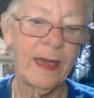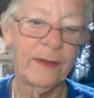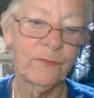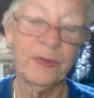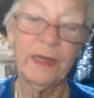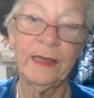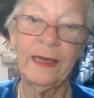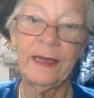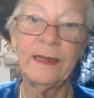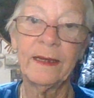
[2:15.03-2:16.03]
Really,
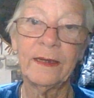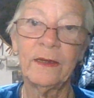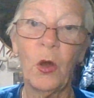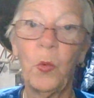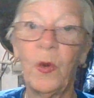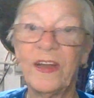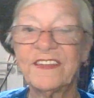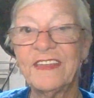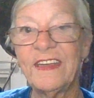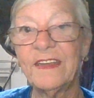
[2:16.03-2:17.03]
he didn't know what
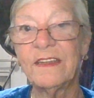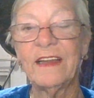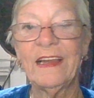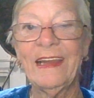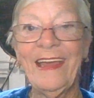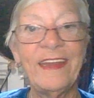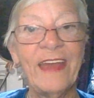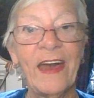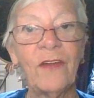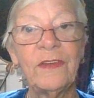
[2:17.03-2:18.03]
sit, lay
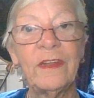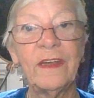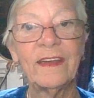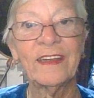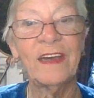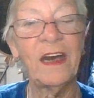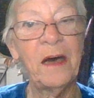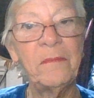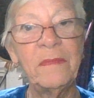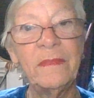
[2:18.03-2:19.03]
down,
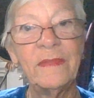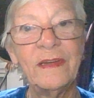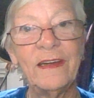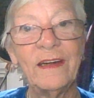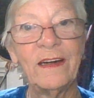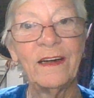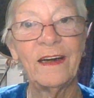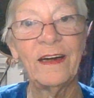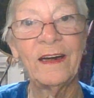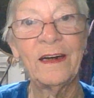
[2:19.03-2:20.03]
come,
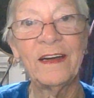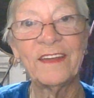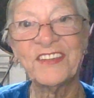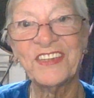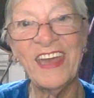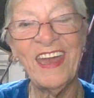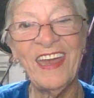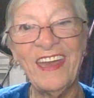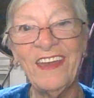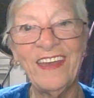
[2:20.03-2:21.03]

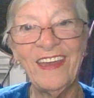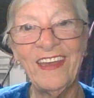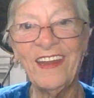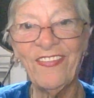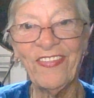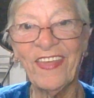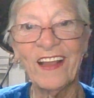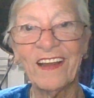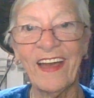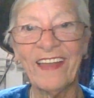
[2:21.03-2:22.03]
stay,
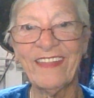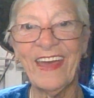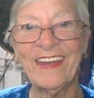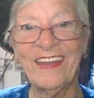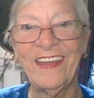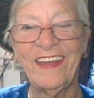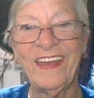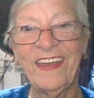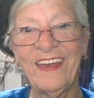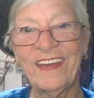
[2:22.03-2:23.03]
anything like that.
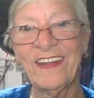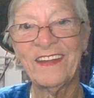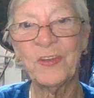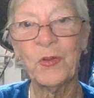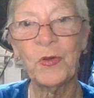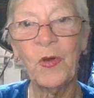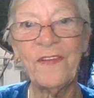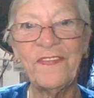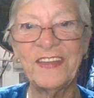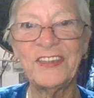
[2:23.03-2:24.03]
And I don't know
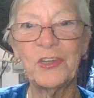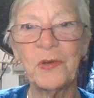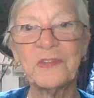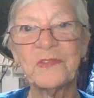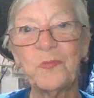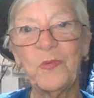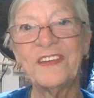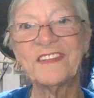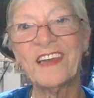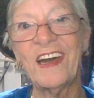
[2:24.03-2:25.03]
if he just
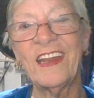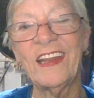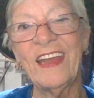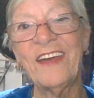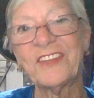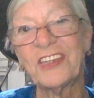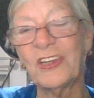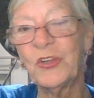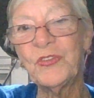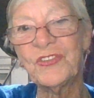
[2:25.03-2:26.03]
was kind of let
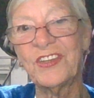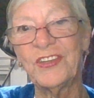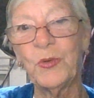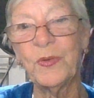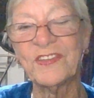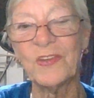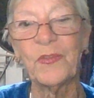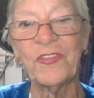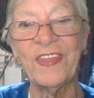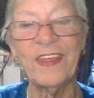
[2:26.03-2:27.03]
loose to do his
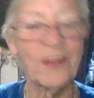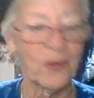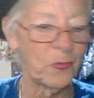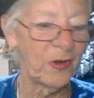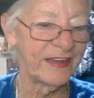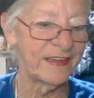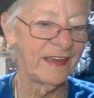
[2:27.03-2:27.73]
own thing or what.